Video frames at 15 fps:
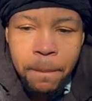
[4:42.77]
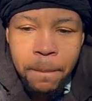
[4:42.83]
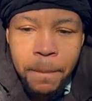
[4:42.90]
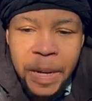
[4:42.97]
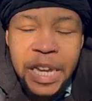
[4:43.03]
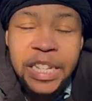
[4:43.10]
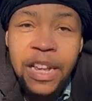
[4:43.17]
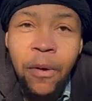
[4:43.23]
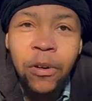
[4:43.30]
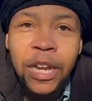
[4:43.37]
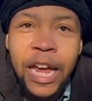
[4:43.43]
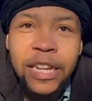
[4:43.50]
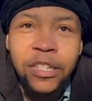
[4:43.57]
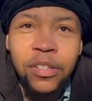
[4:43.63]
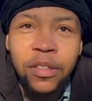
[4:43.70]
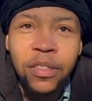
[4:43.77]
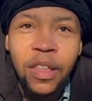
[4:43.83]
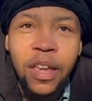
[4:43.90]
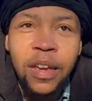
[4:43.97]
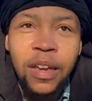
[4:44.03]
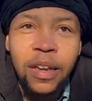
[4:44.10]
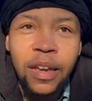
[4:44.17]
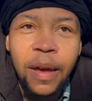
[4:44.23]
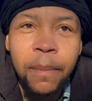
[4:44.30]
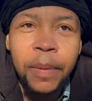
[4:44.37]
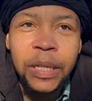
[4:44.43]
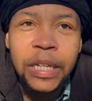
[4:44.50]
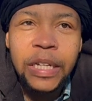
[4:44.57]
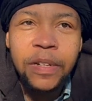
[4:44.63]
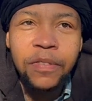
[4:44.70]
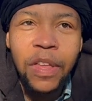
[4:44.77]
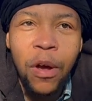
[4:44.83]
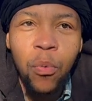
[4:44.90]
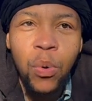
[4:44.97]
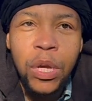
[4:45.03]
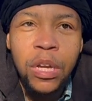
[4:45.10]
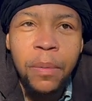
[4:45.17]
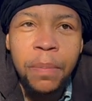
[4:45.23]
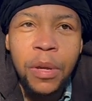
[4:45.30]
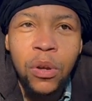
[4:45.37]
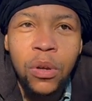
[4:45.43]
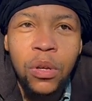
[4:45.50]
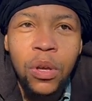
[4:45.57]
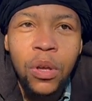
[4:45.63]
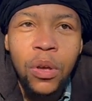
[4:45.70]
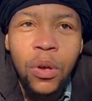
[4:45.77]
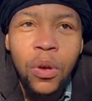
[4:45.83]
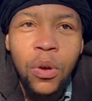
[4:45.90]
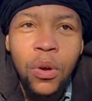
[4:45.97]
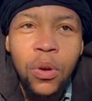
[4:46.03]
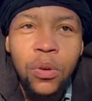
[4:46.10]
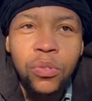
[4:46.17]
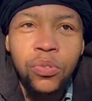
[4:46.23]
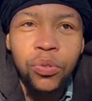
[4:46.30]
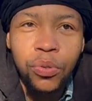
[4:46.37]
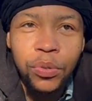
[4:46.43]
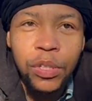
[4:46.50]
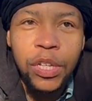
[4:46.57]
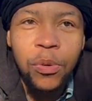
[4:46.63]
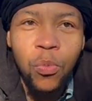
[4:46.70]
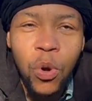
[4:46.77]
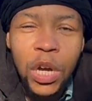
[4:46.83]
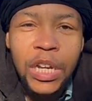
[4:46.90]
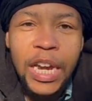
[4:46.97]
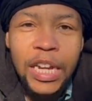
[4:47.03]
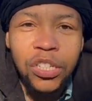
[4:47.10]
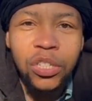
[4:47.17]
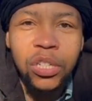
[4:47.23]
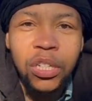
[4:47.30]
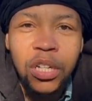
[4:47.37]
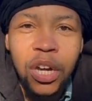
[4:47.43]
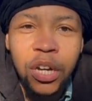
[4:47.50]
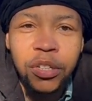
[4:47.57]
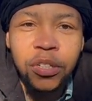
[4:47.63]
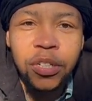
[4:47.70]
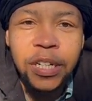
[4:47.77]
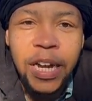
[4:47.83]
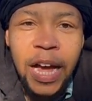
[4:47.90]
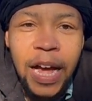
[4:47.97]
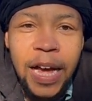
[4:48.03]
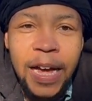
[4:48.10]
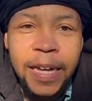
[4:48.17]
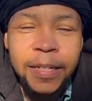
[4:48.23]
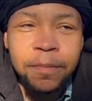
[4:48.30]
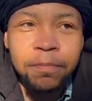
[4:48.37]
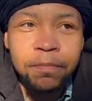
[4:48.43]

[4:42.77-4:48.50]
because I would like to think and believe that we could be truly one nation under God,